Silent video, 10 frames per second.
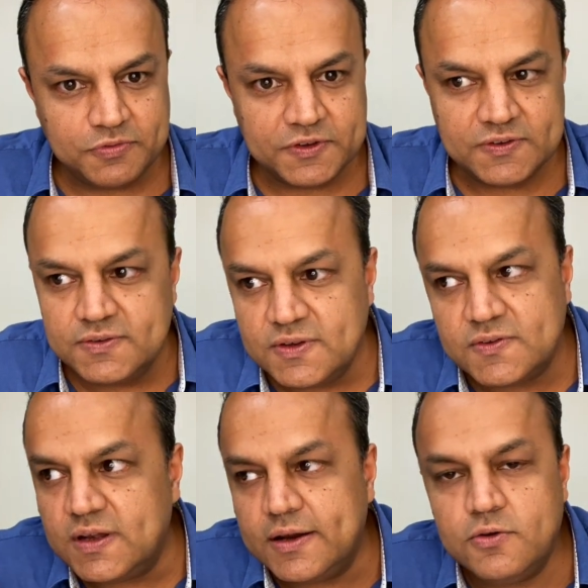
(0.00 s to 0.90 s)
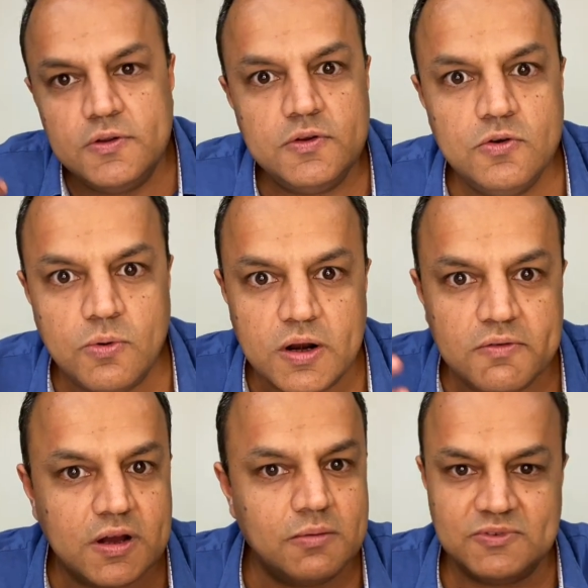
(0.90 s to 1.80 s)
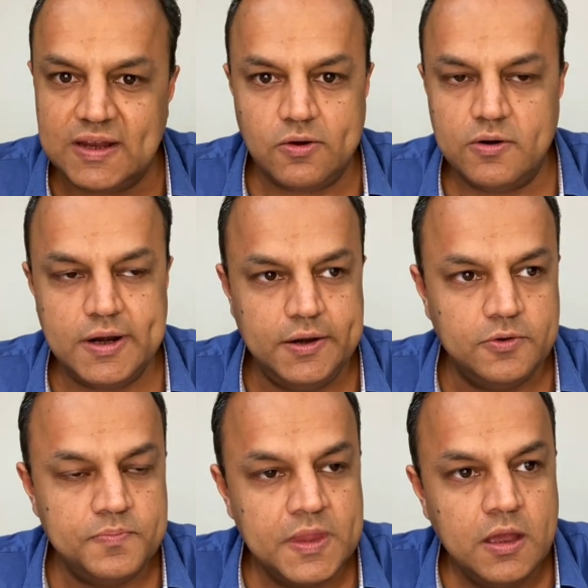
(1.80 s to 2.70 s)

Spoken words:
of us just like to listen to whatever comes, like on radio.